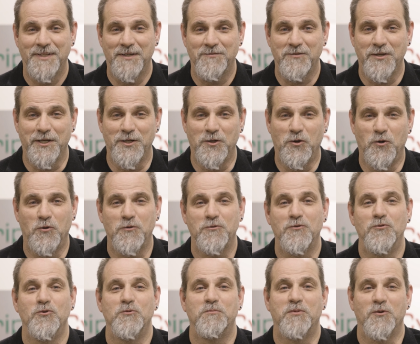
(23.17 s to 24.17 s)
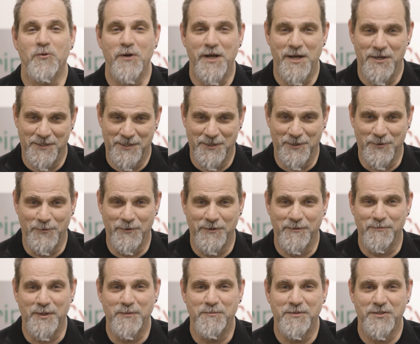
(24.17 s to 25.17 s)
We got a whole group around here
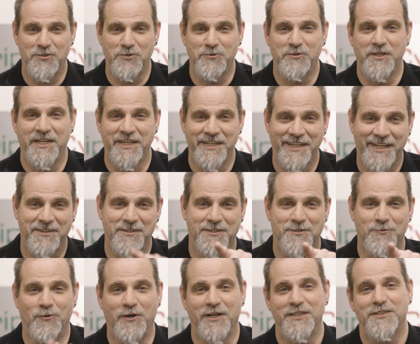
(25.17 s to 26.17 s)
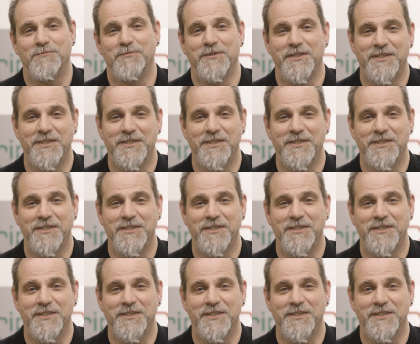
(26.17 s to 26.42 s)
with me, but you guys get to watch